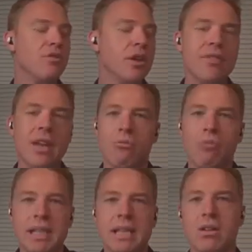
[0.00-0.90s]
And so if you're
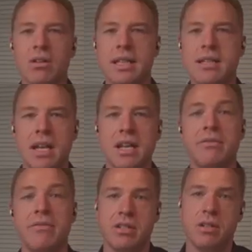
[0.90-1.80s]
giving a really early
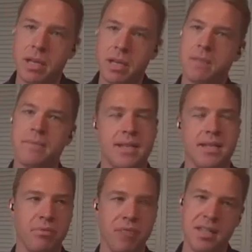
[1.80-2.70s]
stage investor pitch,
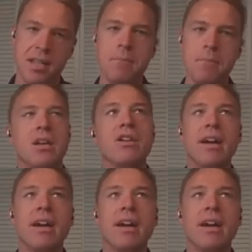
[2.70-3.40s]
like say pre-seed,